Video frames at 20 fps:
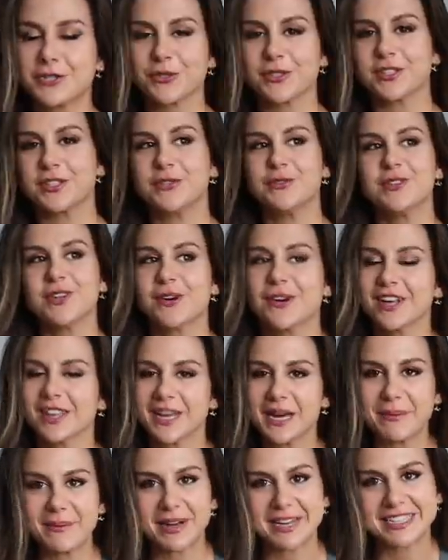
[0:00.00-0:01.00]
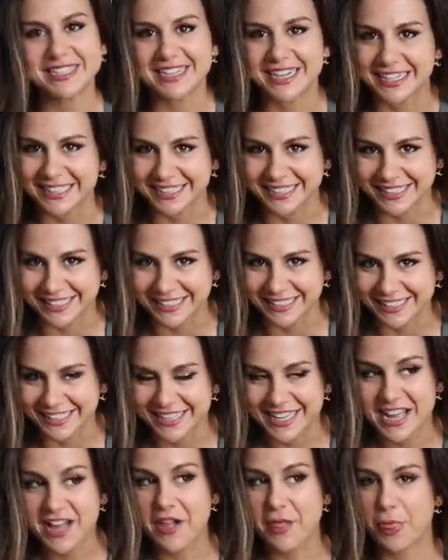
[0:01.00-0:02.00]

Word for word: shorts, you know I like my cycling.